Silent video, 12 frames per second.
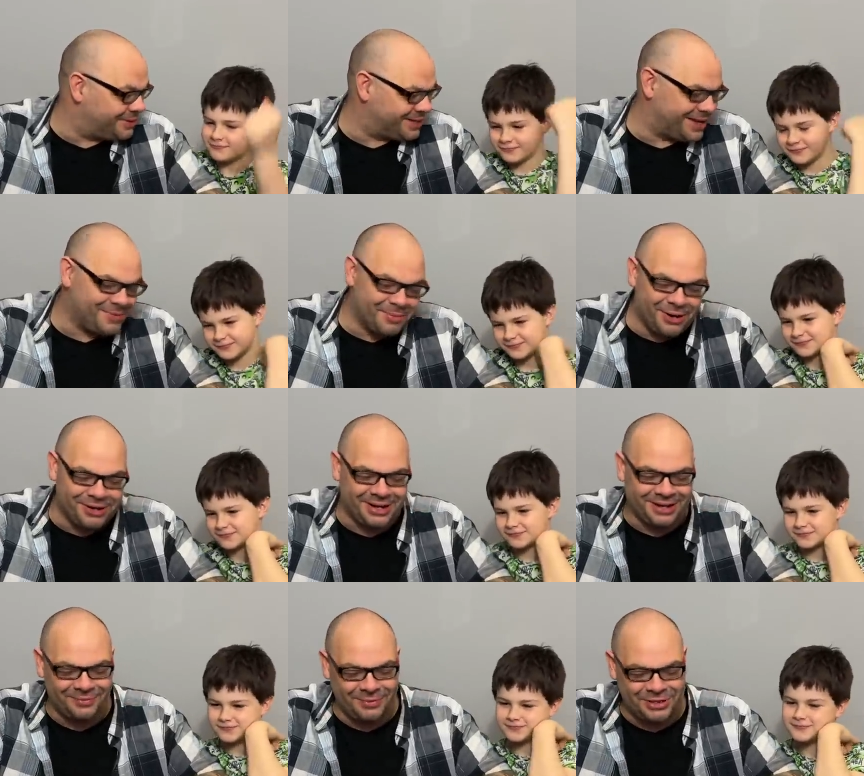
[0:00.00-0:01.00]
Speaker 1: to keep your money
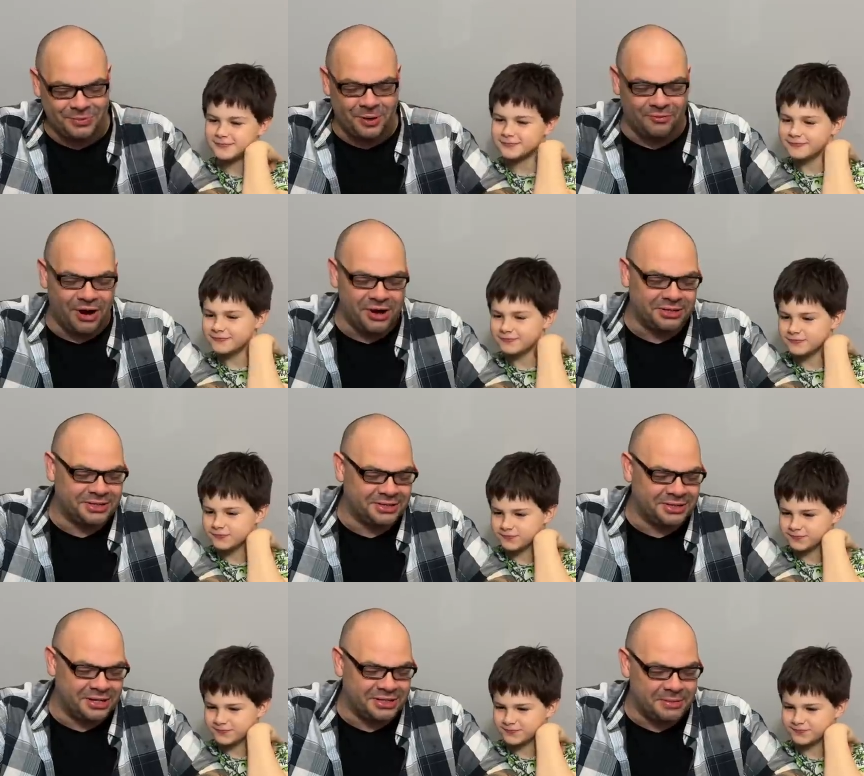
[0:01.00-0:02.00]
in, which is what Ryland's
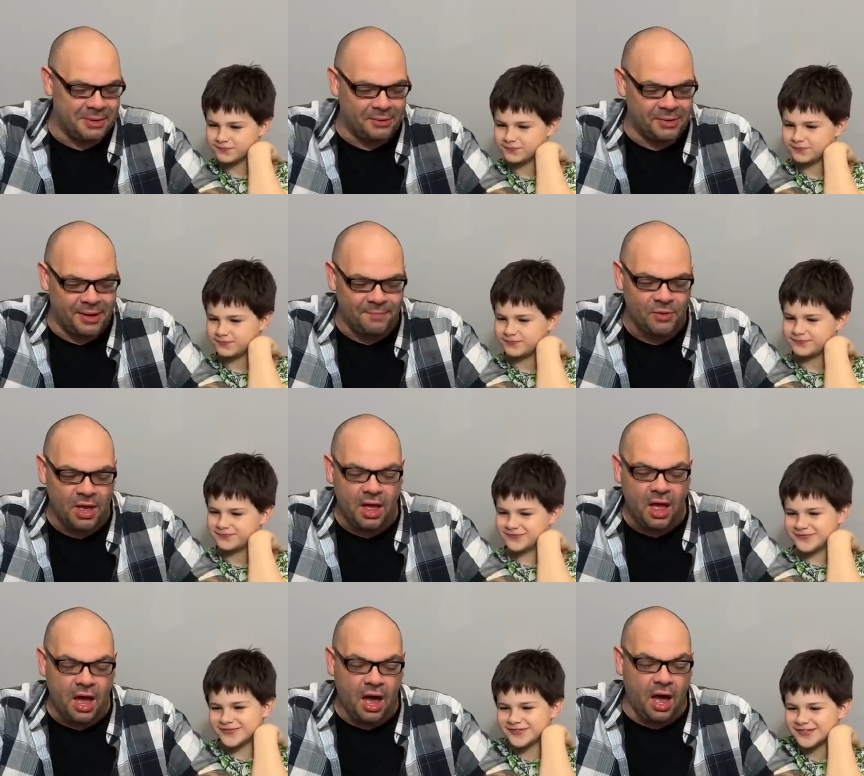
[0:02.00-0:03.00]
excited about with it.
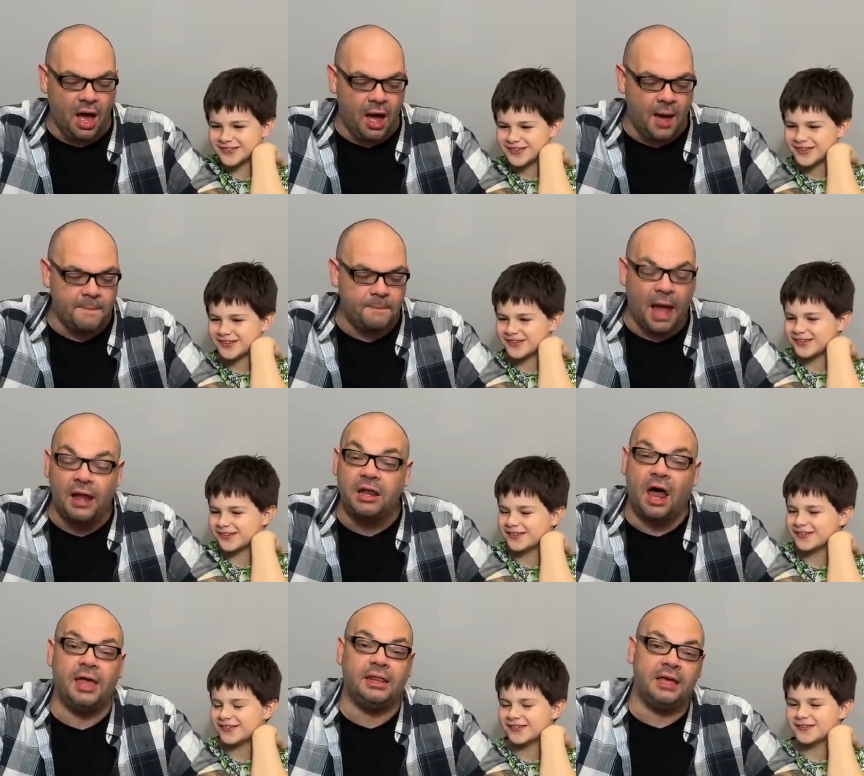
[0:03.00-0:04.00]
Um, but I
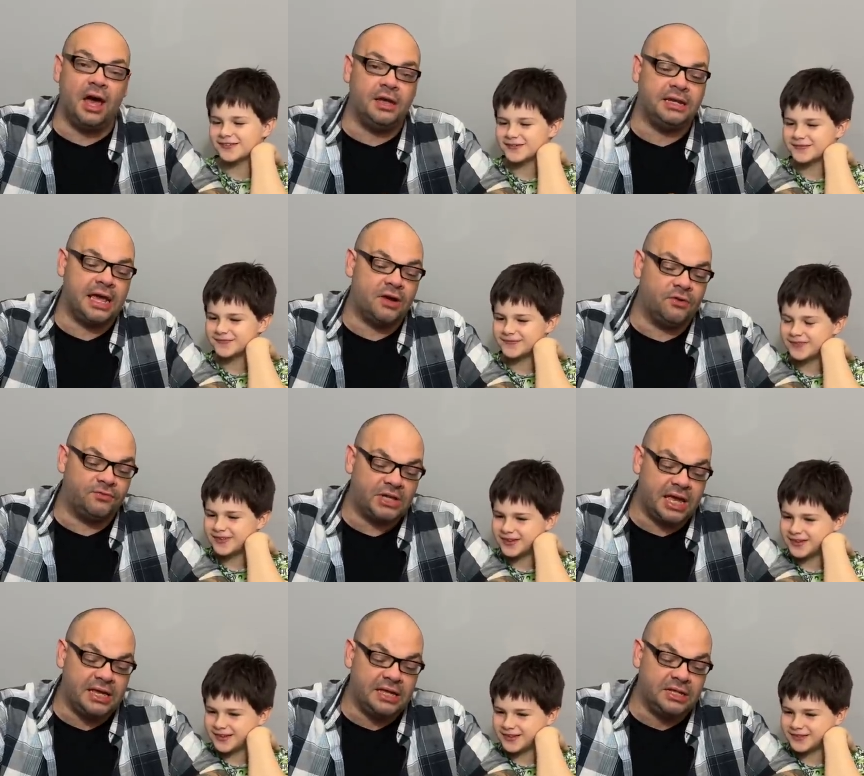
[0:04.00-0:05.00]
like the idea of
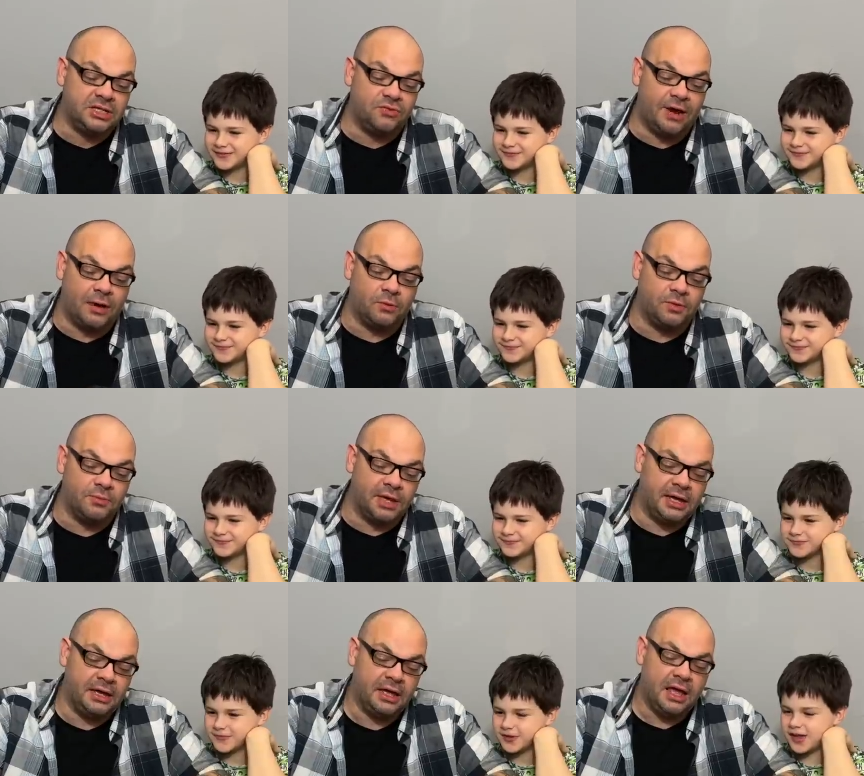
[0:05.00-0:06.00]
taking this around with me.
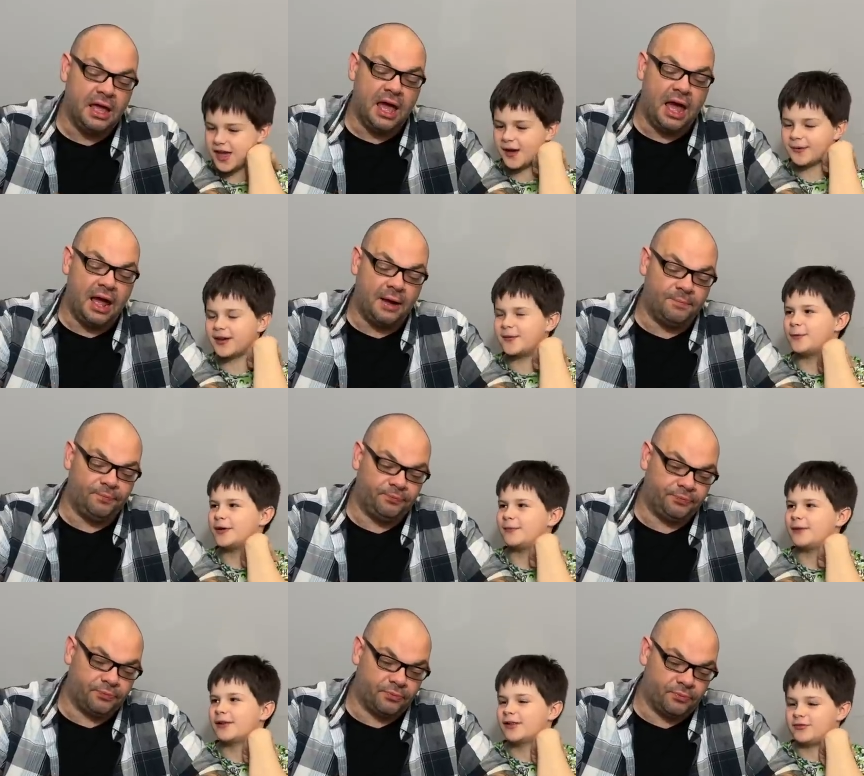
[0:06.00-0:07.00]
Speaker 2: Yeah, I'm going to put it in
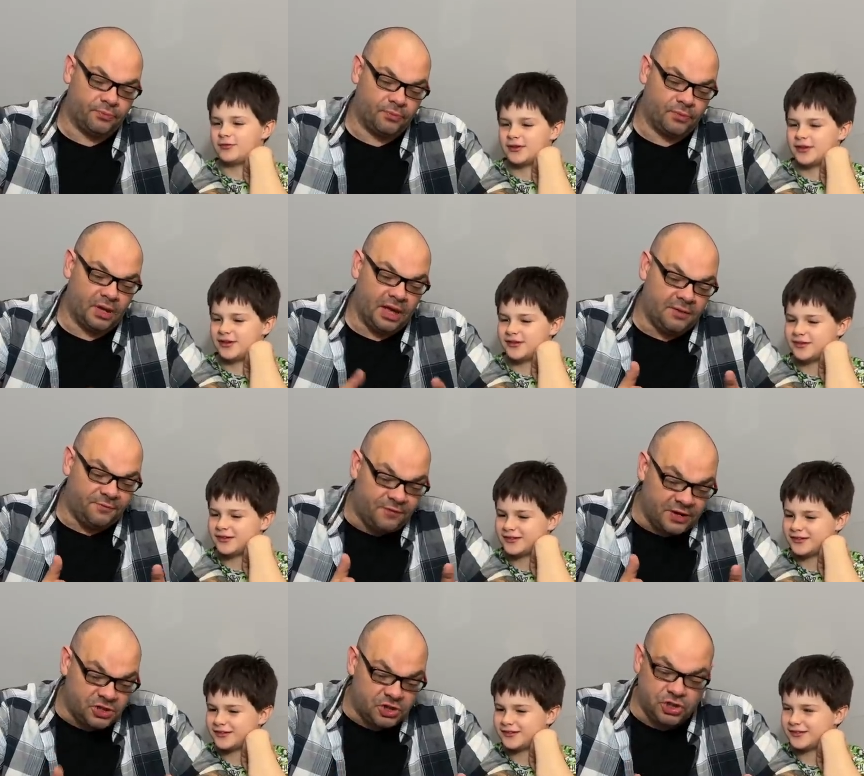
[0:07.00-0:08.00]
my closet case.
Speaker 1: It
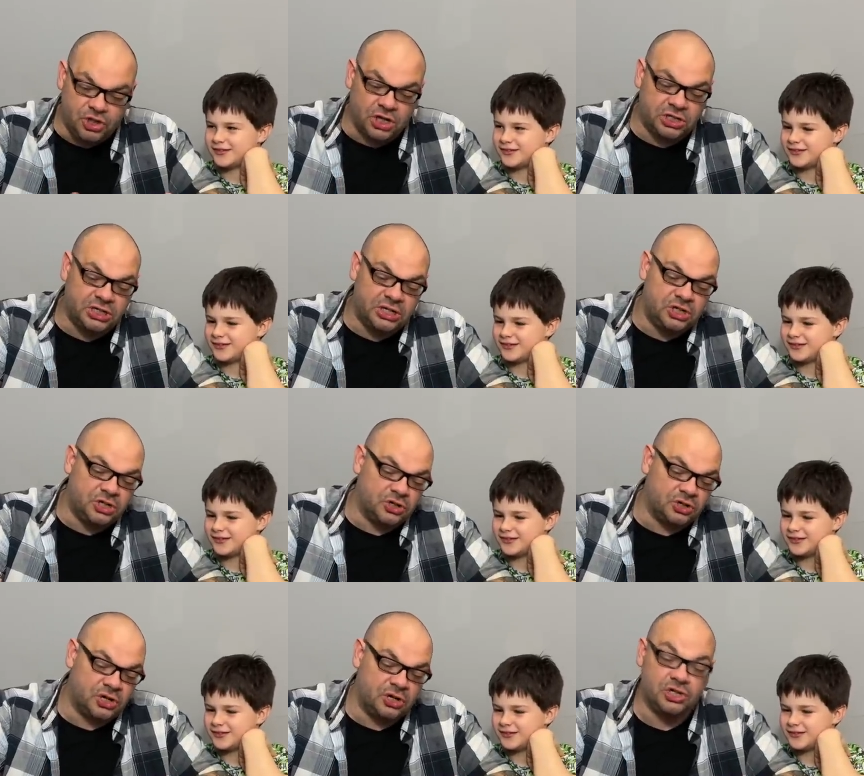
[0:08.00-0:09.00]
fits just into
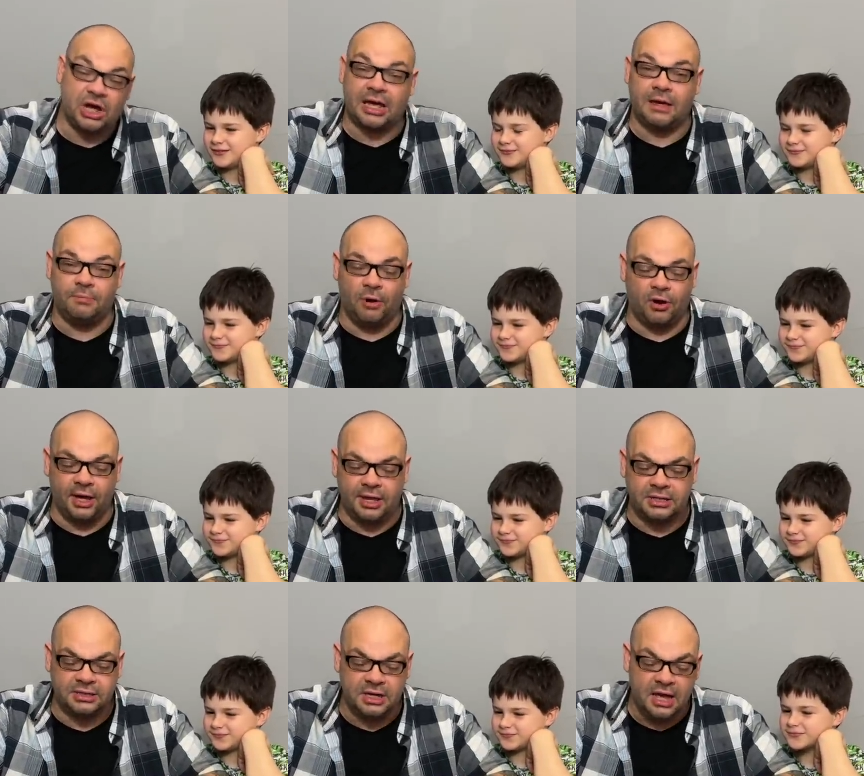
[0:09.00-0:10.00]
your jacket
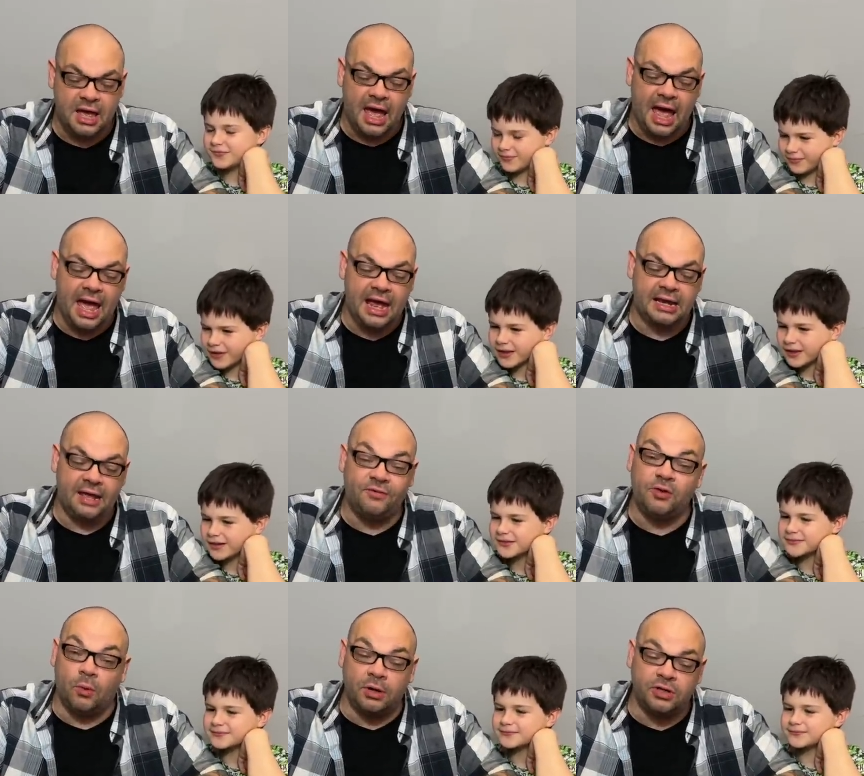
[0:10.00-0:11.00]
pocket. And if
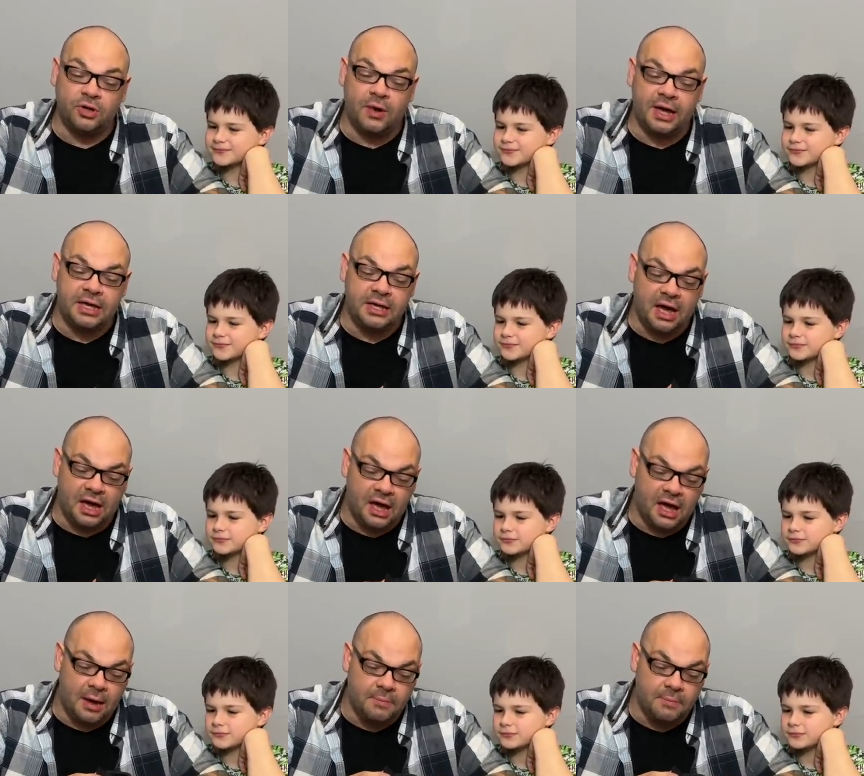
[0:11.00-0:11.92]
you want to do a, uh, a